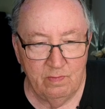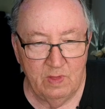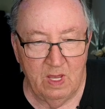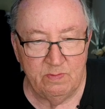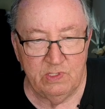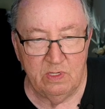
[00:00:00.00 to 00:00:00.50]

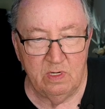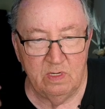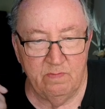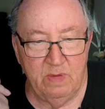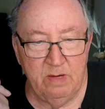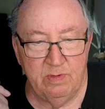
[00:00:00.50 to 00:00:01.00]
I'm
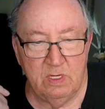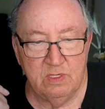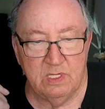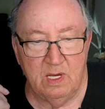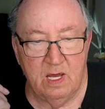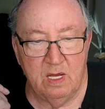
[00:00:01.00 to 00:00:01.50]
sure maybe
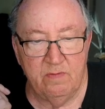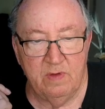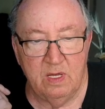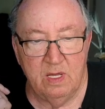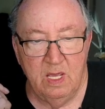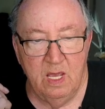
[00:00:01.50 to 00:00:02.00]
there's a lot
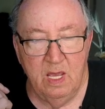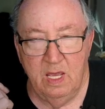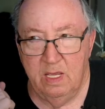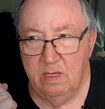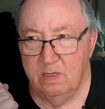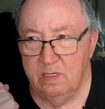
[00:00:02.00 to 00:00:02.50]
of
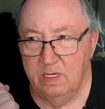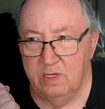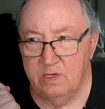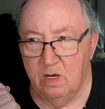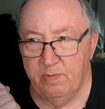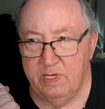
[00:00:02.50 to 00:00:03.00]

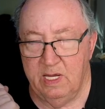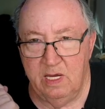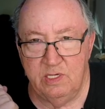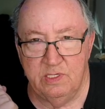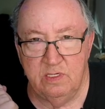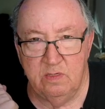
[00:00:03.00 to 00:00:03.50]

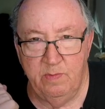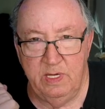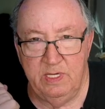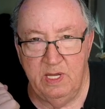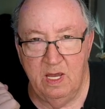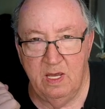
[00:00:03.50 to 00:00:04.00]
interpretation to
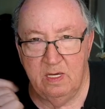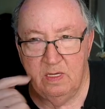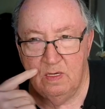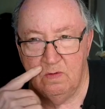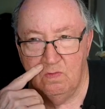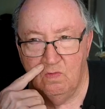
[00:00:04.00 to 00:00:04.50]
be done
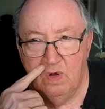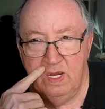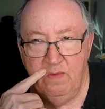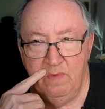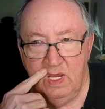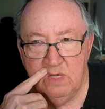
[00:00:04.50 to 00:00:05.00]
in what
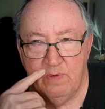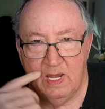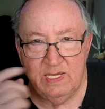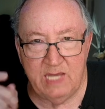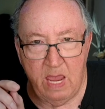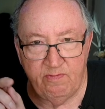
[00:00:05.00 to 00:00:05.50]
he means
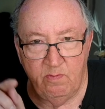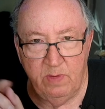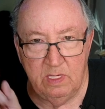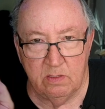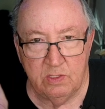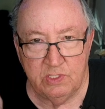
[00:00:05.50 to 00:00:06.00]
by tapping
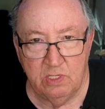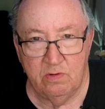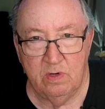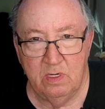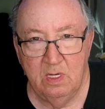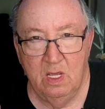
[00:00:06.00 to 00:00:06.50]
me on the
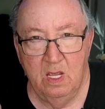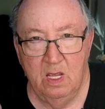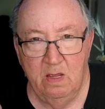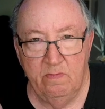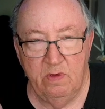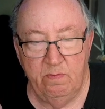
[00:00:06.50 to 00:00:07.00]
shoulder,
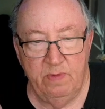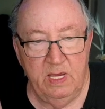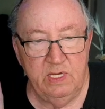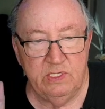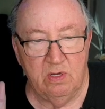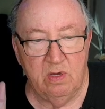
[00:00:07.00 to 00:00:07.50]
but
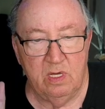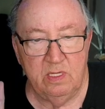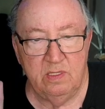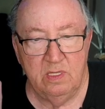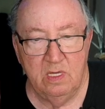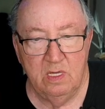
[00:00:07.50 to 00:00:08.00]
based
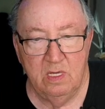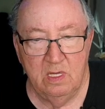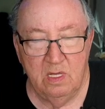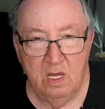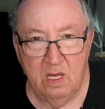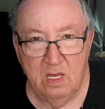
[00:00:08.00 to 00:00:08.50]
on
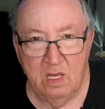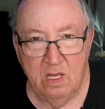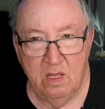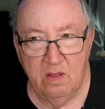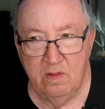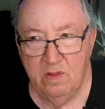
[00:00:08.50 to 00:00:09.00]

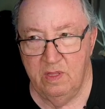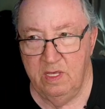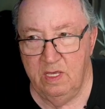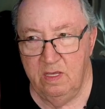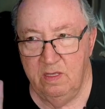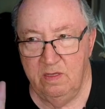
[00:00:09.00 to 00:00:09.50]

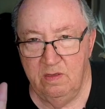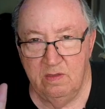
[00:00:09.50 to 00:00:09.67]
the